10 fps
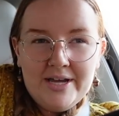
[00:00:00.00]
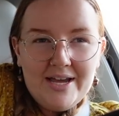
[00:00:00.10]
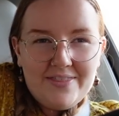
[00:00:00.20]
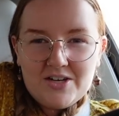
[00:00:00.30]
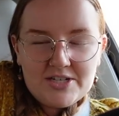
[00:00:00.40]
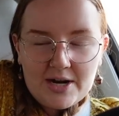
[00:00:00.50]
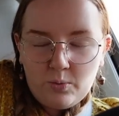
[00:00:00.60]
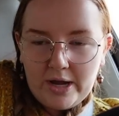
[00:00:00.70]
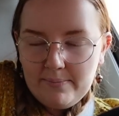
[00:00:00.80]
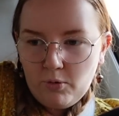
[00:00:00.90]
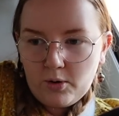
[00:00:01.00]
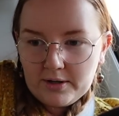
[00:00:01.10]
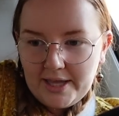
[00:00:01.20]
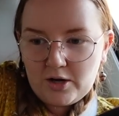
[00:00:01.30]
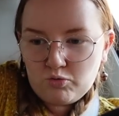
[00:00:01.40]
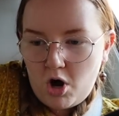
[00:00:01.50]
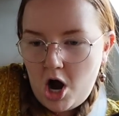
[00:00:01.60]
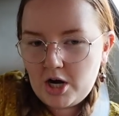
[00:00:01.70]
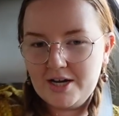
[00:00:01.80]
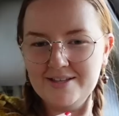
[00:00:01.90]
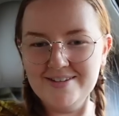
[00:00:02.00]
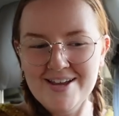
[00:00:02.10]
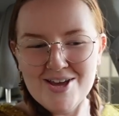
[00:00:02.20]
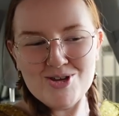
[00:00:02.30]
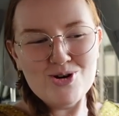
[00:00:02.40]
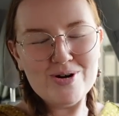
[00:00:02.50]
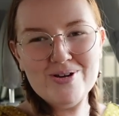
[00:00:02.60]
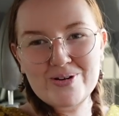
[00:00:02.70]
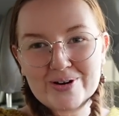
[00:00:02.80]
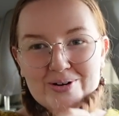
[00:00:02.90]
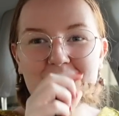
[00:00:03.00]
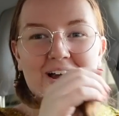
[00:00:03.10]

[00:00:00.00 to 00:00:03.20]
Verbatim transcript: and they just had way more like rock and you know when you go into a